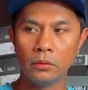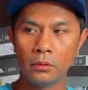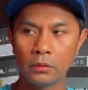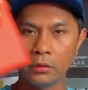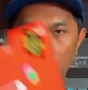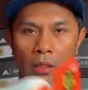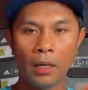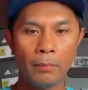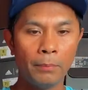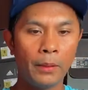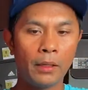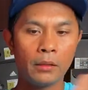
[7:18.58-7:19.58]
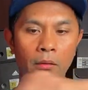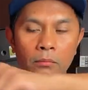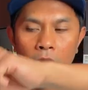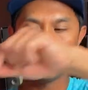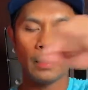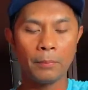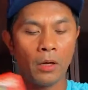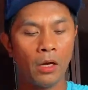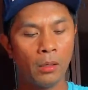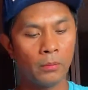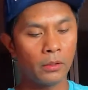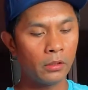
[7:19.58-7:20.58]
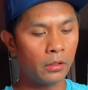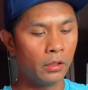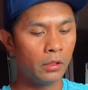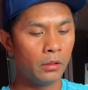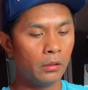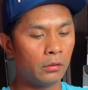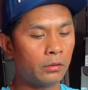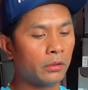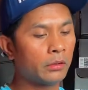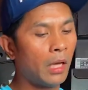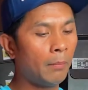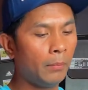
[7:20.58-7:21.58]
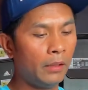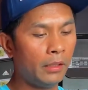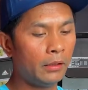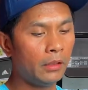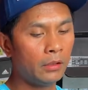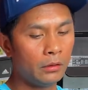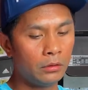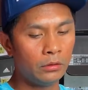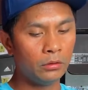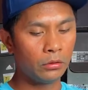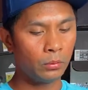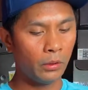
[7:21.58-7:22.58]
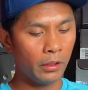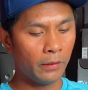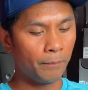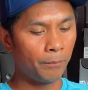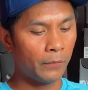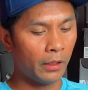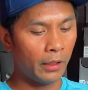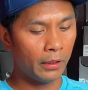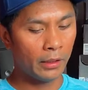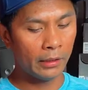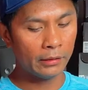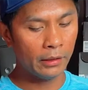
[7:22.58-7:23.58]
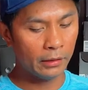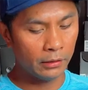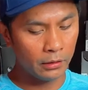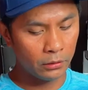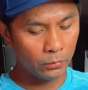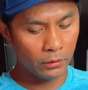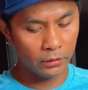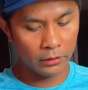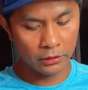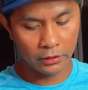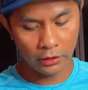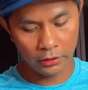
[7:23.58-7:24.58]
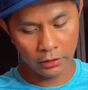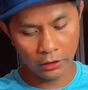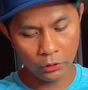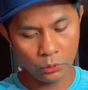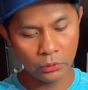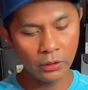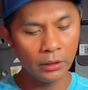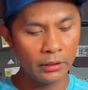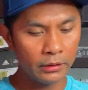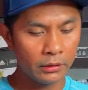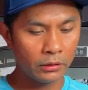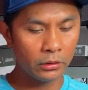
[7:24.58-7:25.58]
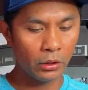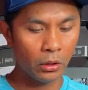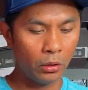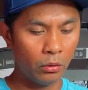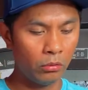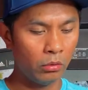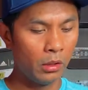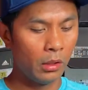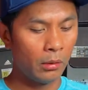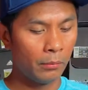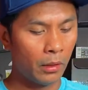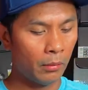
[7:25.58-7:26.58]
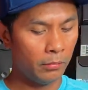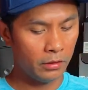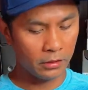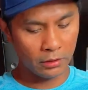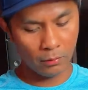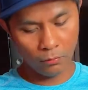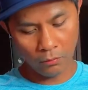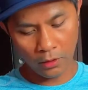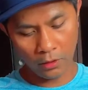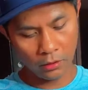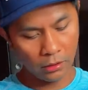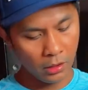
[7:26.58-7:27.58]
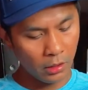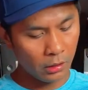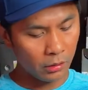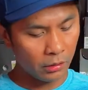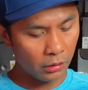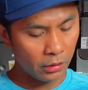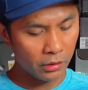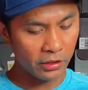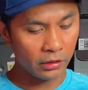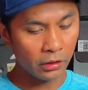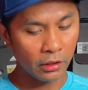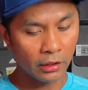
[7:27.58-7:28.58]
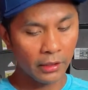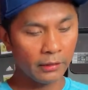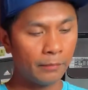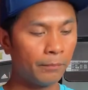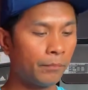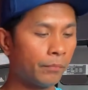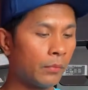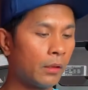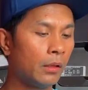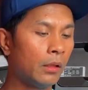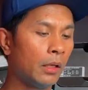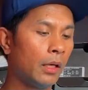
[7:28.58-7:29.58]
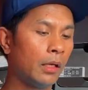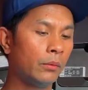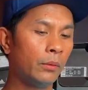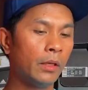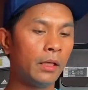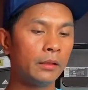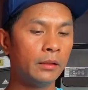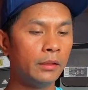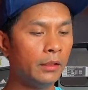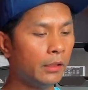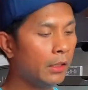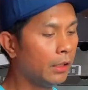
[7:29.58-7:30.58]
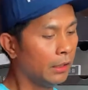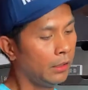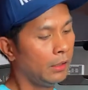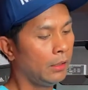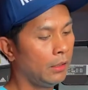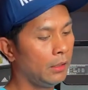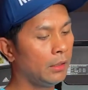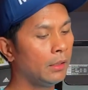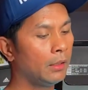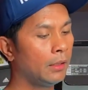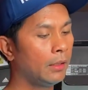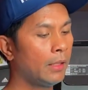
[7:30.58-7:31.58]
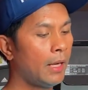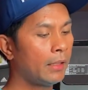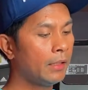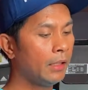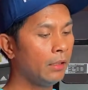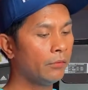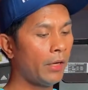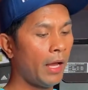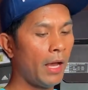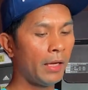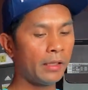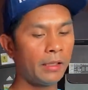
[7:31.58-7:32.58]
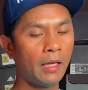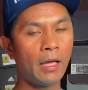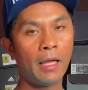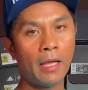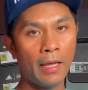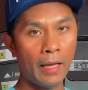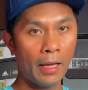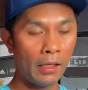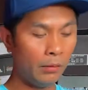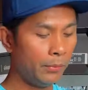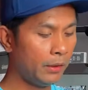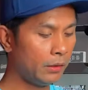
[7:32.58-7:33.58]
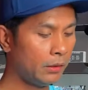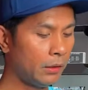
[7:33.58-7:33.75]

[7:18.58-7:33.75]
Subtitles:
the top bottom, the top cover or the top lid usually. And I think this one is just a new release, so probably someone return it. And we got the Nike React Element